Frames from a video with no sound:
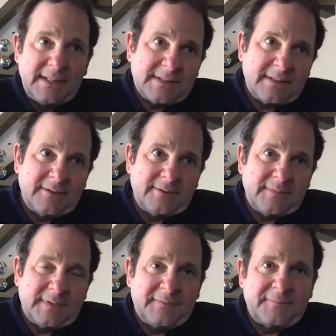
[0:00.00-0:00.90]

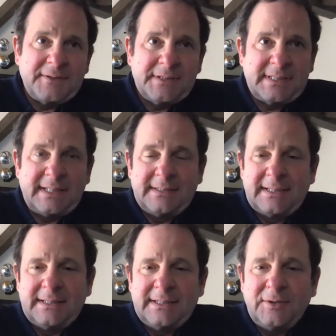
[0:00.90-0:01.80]
So the first thing
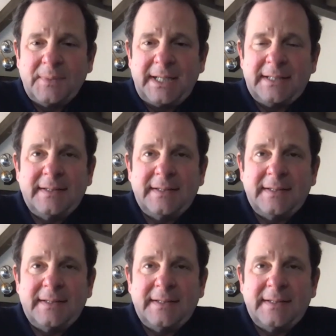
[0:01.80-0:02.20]
then that you might